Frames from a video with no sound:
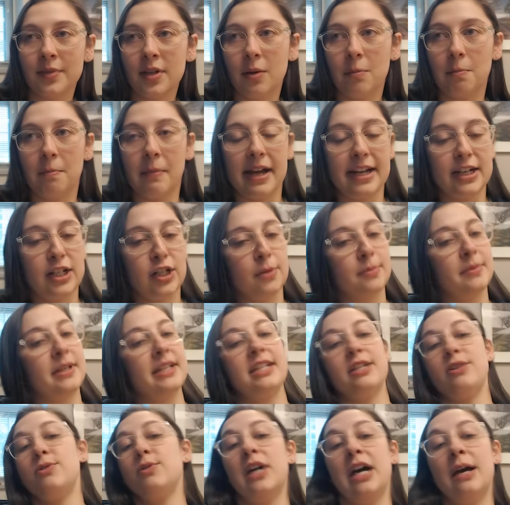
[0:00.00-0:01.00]
microbe that
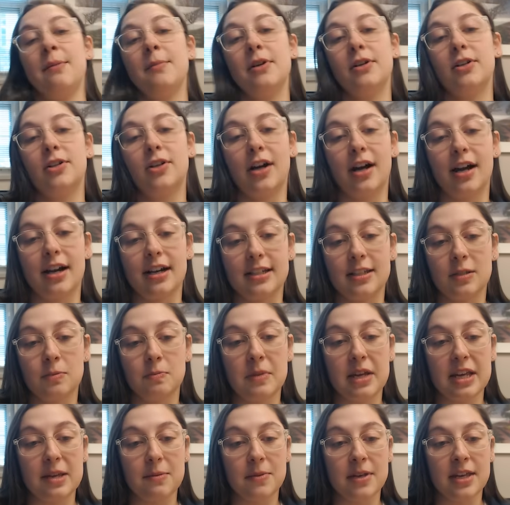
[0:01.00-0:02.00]
you come across
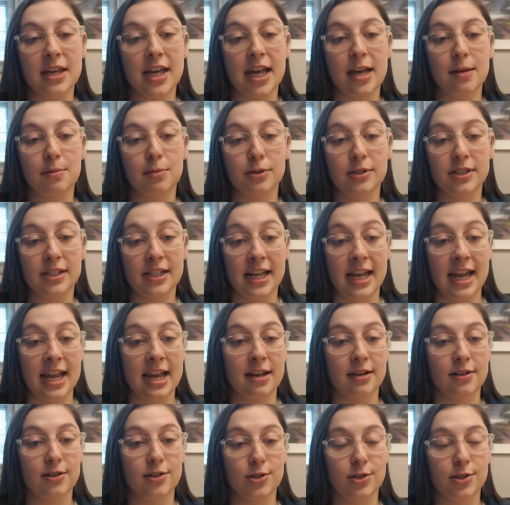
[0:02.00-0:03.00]
may be able to
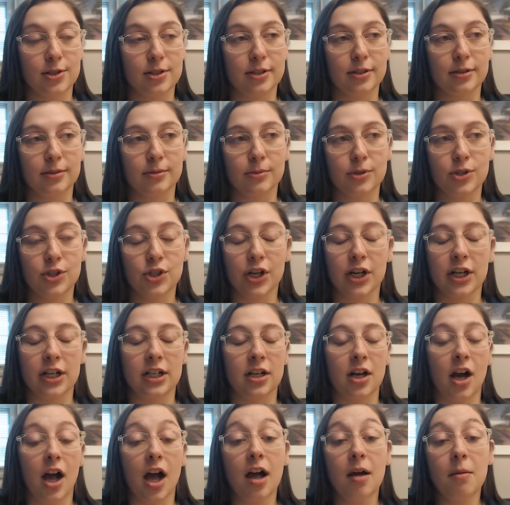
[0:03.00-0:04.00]
handle certain
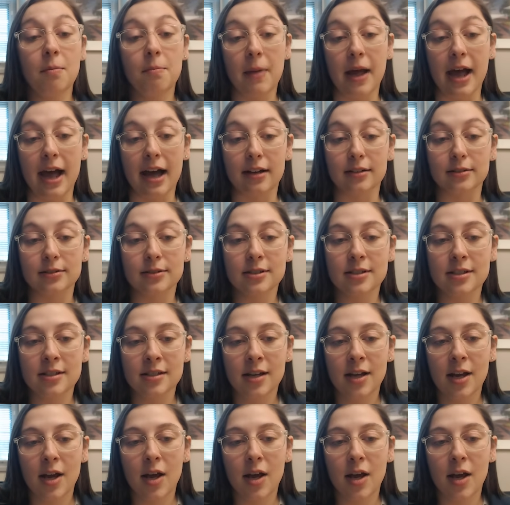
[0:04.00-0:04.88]
compounds,